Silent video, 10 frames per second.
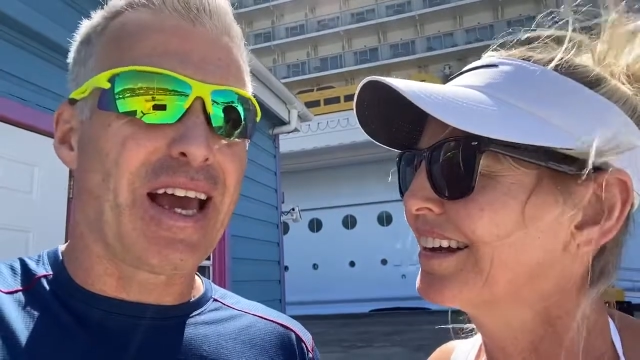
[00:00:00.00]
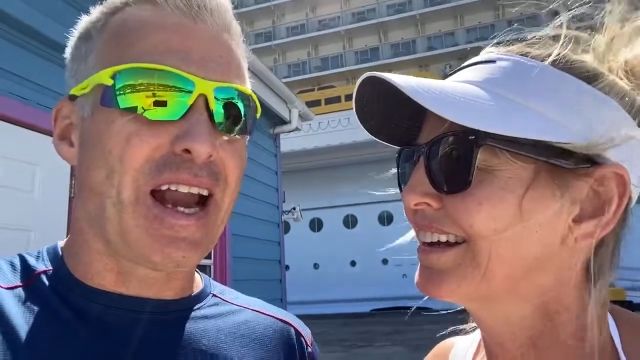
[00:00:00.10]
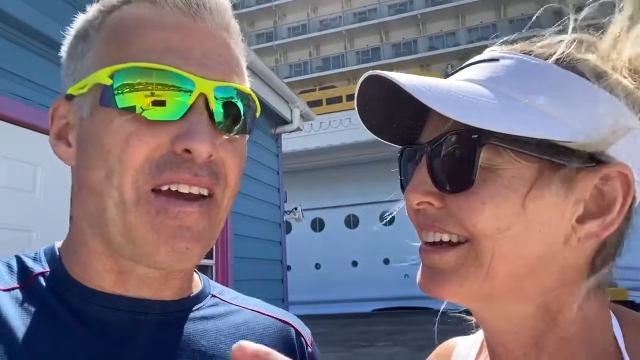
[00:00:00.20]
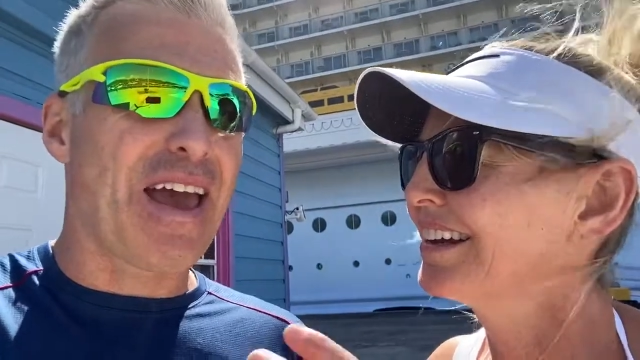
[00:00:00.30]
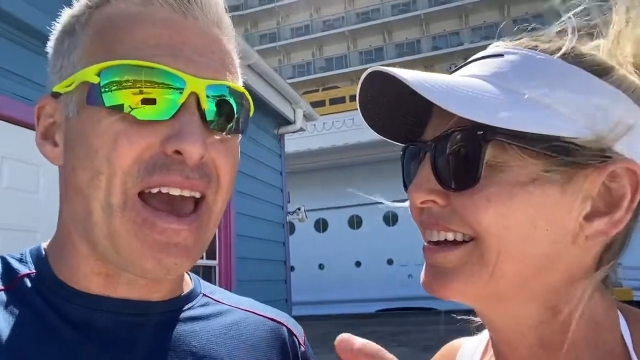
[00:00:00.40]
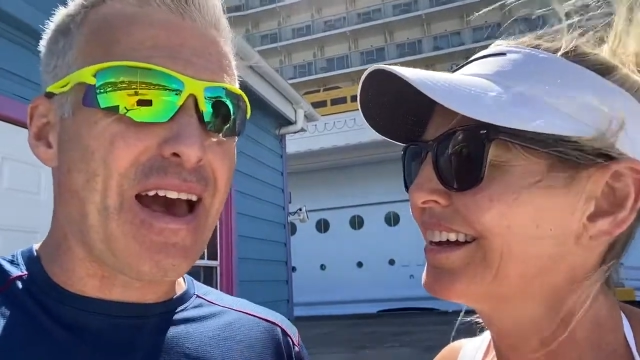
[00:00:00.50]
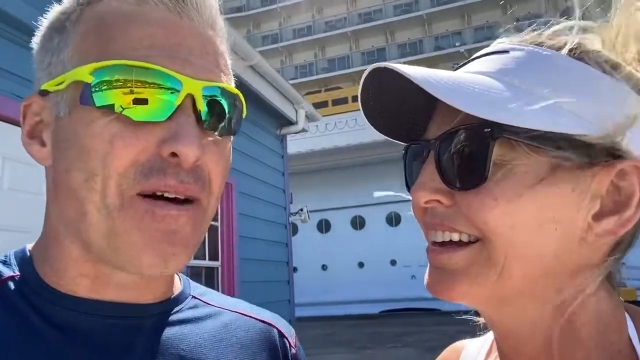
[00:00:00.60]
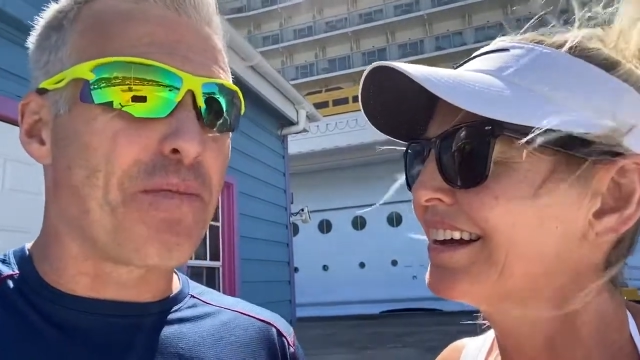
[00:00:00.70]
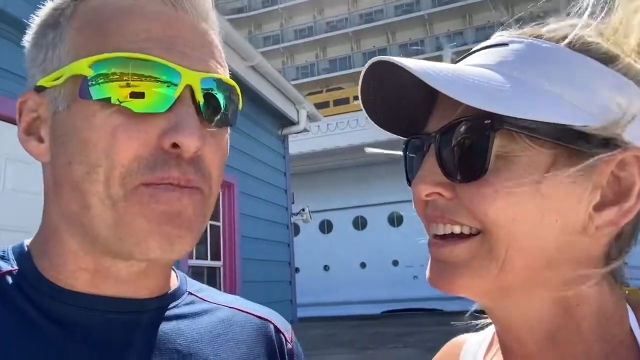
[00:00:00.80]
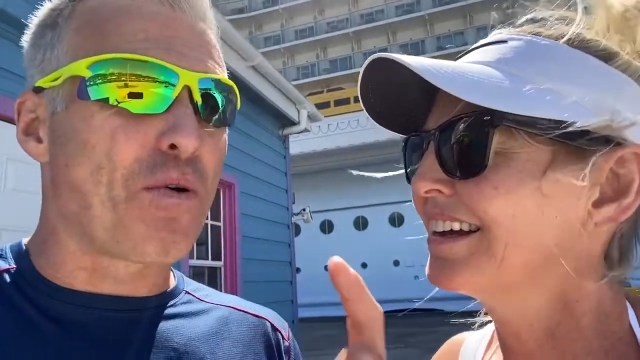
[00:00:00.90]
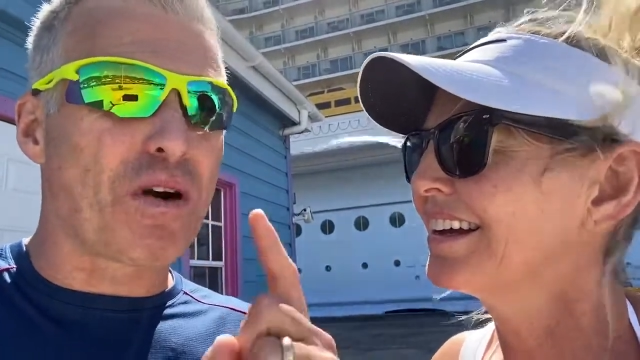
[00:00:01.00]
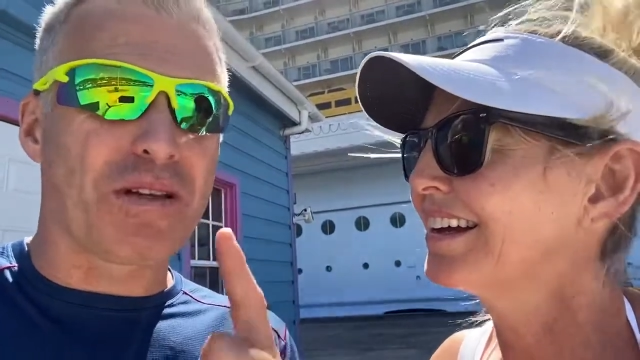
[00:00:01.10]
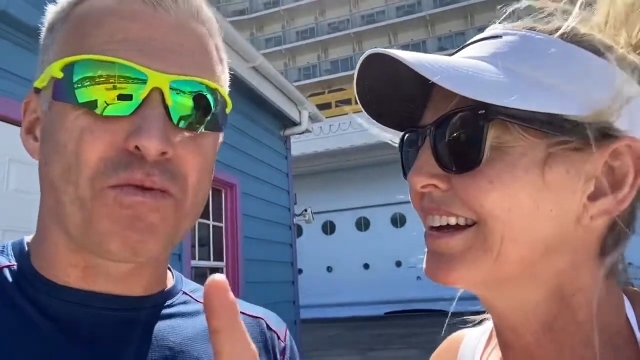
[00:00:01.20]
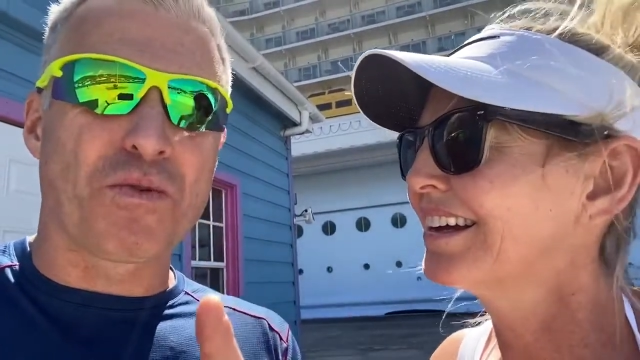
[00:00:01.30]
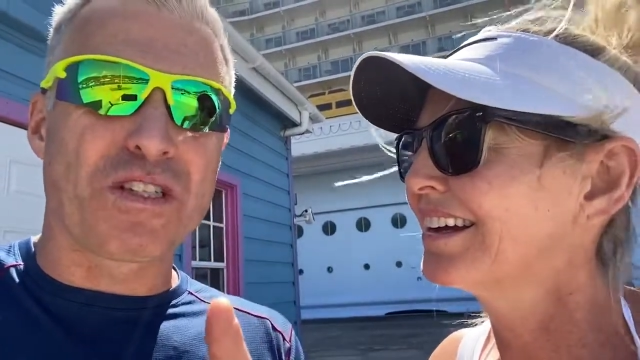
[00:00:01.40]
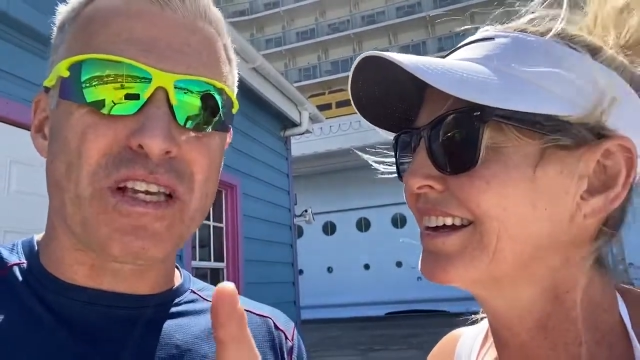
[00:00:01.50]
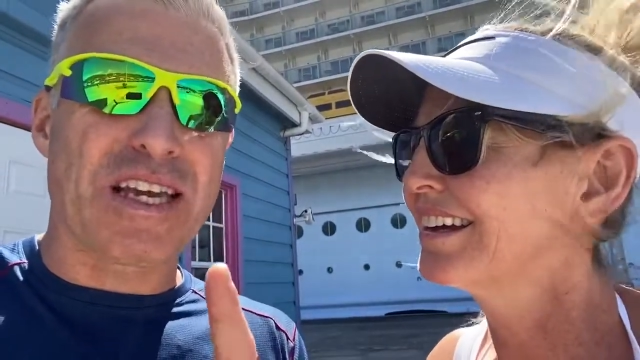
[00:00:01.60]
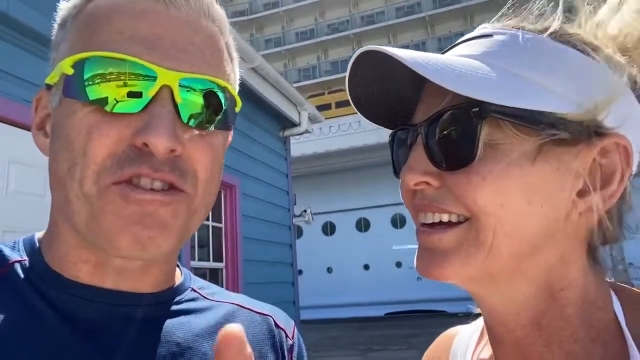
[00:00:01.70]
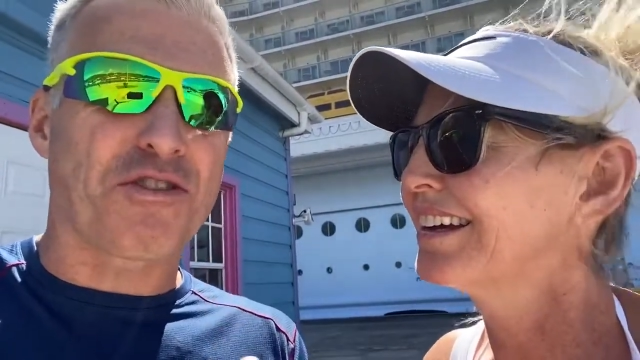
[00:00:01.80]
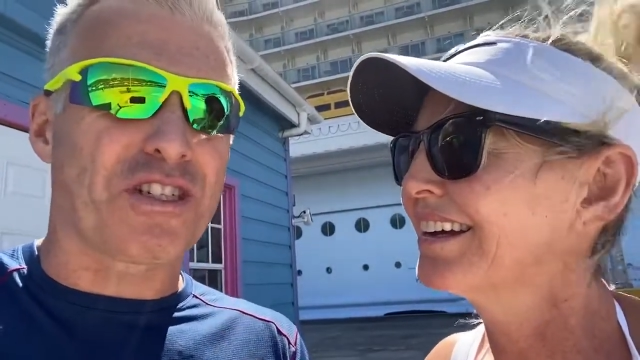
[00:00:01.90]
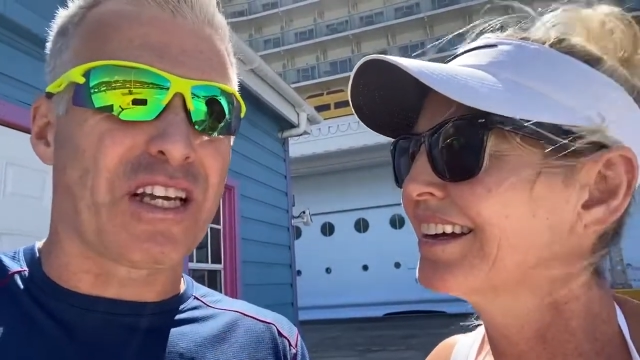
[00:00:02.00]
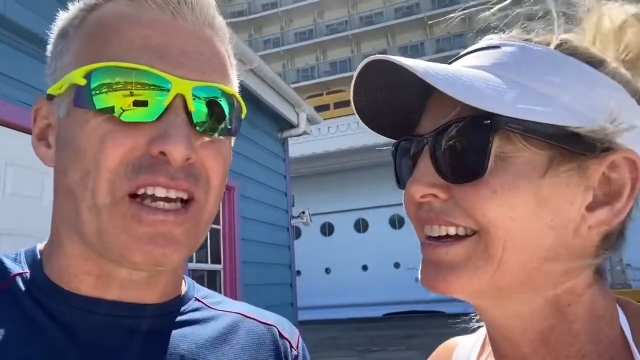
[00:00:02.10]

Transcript: I am. But what was interesting,